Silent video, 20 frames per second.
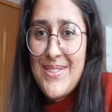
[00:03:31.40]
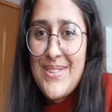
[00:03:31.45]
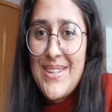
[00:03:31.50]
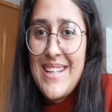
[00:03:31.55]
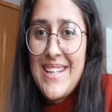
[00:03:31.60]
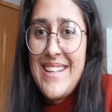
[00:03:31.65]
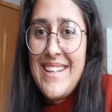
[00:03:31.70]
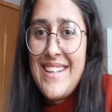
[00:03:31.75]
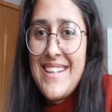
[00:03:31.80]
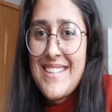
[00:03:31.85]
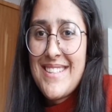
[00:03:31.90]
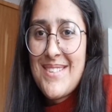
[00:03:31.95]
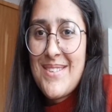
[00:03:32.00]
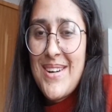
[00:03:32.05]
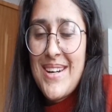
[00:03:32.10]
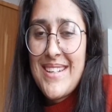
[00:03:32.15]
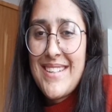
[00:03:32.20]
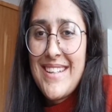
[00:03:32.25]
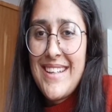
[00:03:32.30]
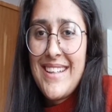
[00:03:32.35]
really
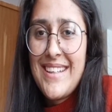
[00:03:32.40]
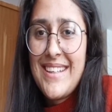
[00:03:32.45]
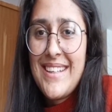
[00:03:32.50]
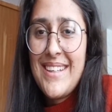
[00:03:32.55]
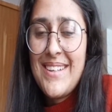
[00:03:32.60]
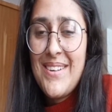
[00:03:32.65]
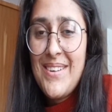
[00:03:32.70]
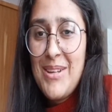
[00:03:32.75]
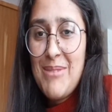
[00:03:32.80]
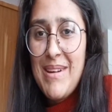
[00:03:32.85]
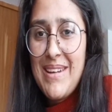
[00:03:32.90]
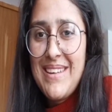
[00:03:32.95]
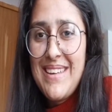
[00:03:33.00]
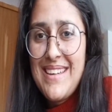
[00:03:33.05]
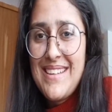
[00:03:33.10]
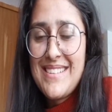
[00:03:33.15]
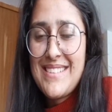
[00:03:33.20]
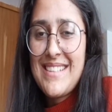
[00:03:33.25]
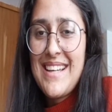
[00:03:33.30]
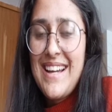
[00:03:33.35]
distracting. In my
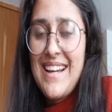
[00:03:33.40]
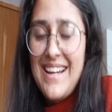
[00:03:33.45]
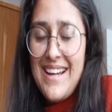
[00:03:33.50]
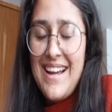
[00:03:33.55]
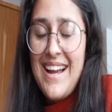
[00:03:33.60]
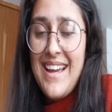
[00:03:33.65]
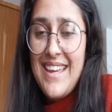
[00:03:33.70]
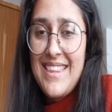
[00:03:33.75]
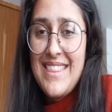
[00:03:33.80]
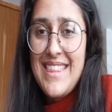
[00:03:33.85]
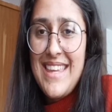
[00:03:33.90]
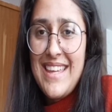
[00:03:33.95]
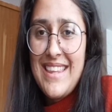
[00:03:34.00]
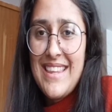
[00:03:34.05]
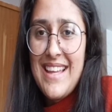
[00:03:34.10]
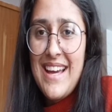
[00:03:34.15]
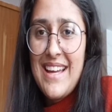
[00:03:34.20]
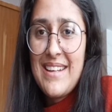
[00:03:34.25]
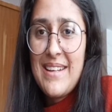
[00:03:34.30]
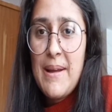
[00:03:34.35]
case, I think
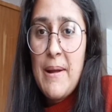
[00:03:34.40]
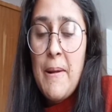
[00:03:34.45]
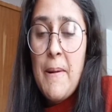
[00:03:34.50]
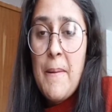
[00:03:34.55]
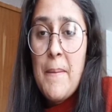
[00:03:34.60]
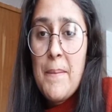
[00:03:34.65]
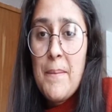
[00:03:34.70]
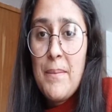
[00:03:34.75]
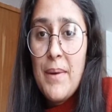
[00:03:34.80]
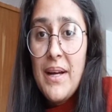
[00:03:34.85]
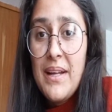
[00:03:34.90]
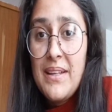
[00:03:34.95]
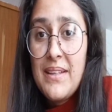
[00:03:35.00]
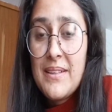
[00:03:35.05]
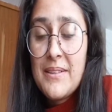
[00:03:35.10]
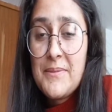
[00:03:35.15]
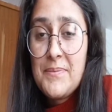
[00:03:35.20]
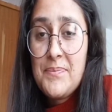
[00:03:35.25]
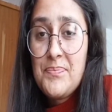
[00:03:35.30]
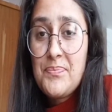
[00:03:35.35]
that.
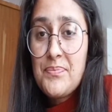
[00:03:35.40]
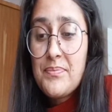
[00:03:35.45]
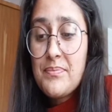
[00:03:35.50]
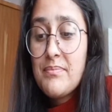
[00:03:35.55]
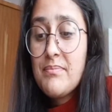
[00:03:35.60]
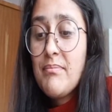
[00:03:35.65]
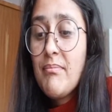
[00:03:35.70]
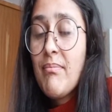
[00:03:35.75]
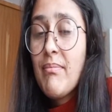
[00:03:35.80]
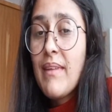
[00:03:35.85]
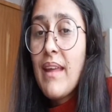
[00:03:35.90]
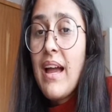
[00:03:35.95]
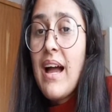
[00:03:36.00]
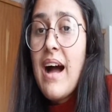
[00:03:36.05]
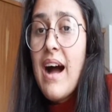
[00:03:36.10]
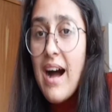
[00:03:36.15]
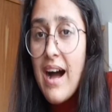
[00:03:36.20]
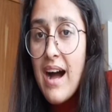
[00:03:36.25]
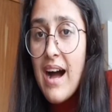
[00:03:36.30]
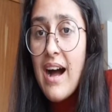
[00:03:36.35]
But
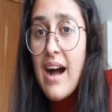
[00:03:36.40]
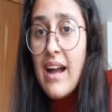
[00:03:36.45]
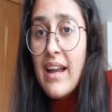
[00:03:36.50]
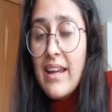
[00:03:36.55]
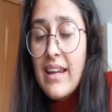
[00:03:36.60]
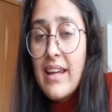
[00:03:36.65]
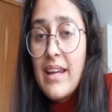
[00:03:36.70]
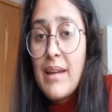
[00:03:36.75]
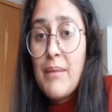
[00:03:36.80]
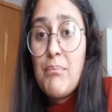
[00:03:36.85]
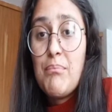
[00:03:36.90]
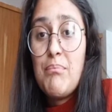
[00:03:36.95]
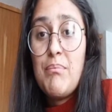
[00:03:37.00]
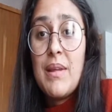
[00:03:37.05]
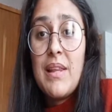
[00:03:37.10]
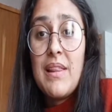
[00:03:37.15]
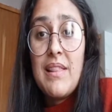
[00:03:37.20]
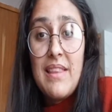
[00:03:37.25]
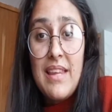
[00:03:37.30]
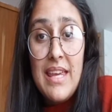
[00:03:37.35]
I
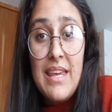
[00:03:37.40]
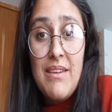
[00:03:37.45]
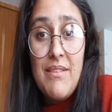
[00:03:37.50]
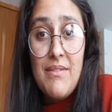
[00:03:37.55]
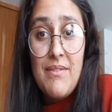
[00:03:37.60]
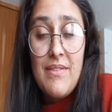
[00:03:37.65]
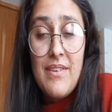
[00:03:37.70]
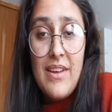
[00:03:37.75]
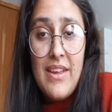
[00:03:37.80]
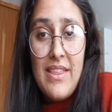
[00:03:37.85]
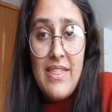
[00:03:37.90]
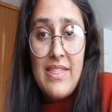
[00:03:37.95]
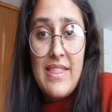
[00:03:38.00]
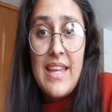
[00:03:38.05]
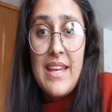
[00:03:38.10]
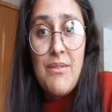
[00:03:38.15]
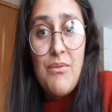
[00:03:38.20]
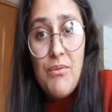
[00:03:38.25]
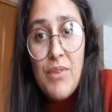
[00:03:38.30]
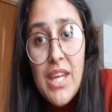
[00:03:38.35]
believe
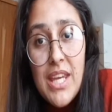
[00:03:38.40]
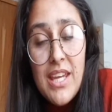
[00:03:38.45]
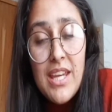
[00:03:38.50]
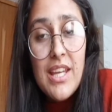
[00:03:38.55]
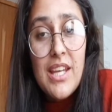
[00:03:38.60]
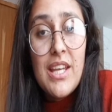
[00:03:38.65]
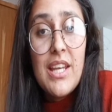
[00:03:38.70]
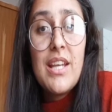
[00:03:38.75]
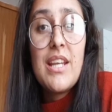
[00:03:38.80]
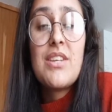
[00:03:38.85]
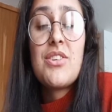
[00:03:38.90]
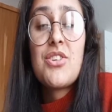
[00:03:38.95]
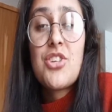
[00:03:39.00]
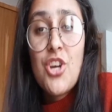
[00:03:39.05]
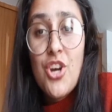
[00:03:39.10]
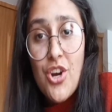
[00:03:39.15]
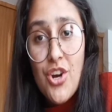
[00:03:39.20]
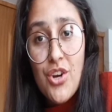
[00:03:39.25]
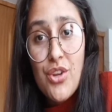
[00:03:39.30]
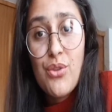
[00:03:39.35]
that we can
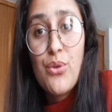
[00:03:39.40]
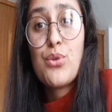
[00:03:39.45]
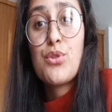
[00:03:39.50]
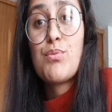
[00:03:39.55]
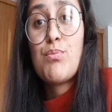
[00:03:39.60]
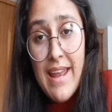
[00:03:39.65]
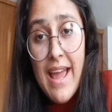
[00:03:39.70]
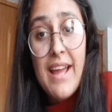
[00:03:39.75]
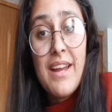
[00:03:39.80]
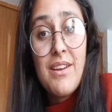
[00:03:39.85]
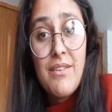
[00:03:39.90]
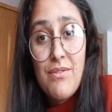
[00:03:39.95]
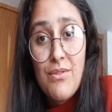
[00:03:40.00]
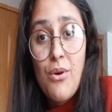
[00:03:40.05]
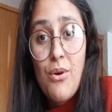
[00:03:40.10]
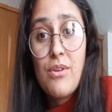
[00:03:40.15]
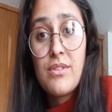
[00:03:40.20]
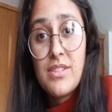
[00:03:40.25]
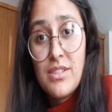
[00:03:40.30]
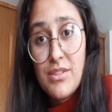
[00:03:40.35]
turn those negative
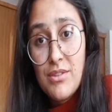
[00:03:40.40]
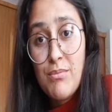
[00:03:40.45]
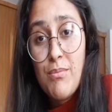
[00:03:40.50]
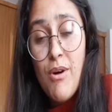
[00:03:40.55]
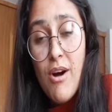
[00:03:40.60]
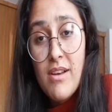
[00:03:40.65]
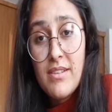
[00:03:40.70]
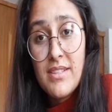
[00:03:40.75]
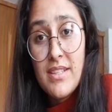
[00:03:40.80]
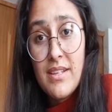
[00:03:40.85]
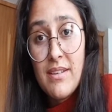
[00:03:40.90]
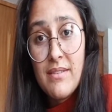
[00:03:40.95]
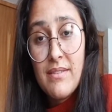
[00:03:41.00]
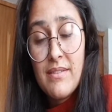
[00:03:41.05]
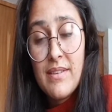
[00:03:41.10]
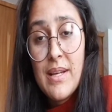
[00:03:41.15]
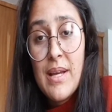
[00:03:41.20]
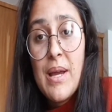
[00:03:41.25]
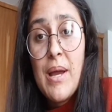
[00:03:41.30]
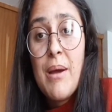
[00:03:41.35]
thoughts into positive
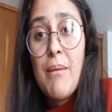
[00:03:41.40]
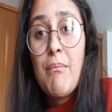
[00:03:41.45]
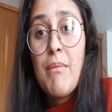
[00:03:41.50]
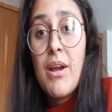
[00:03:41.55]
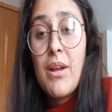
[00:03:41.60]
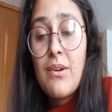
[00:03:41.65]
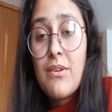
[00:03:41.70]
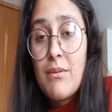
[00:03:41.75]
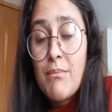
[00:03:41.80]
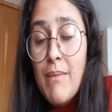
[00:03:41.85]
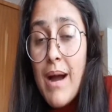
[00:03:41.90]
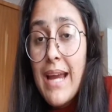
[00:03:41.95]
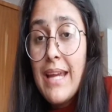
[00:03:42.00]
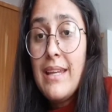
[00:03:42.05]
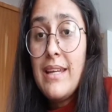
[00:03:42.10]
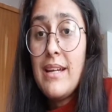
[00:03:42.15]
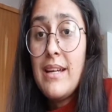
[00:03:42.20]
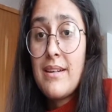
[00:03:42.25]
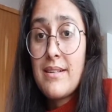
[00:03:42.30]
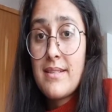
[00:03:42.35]
by
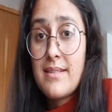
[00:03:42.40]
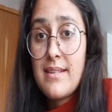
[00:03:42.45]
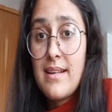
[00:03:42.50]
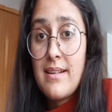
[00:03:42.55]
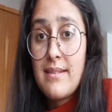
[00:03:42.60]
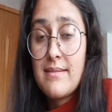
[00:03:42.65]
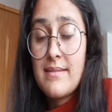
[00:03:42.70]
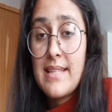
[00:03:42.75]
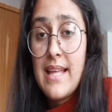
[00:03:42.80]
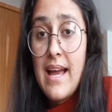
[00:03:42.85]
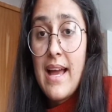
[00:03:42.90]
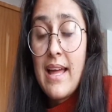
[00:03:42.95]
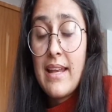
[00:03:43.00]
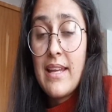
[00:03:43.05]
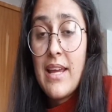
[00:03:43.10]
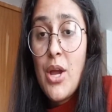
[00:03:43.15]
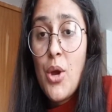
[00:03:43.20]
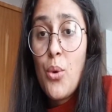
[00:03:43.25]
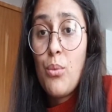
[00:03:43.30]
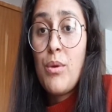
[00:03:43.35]
reminding ourselves that
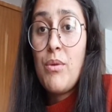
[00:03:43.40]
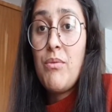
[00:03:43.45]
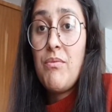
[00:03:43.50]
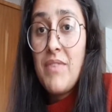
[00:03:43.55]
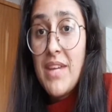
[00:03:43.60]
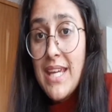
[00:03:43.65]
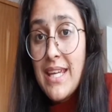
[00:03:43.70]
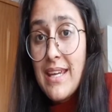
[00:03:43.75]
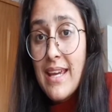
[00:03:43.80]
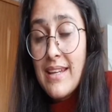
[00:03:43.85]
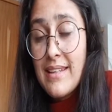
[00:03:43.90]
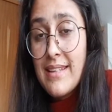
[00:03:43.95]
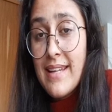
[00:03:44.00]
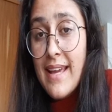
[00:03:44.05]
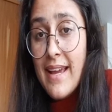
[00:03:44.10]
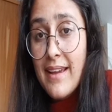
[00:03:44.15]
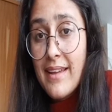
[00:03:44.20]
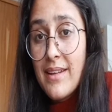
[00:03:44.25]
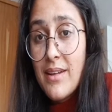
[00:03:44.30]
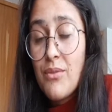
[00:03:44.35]
when we get
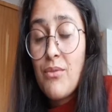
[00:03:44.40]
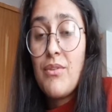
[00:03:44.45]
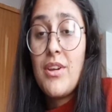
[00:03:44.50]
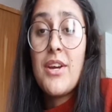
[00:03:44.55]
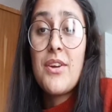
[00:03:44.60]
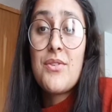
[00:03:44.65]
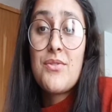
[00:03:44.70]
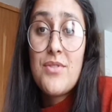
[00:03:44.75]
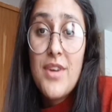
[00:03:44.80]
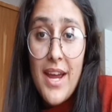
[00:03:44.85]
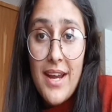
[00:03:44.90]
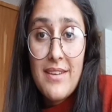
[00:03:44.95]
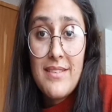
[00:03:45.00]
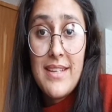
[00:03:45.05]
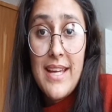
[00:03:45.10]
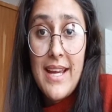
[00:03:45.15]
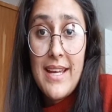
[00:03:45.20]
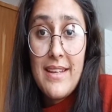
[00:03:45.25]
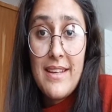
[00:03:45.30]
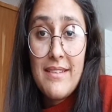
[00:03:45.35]
negative, we attract
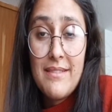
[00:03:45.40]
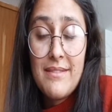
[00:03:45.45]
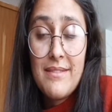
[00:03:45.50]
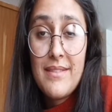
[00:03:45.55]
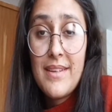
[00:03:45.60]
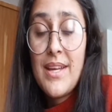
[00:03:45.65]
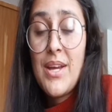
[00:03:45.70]
negative.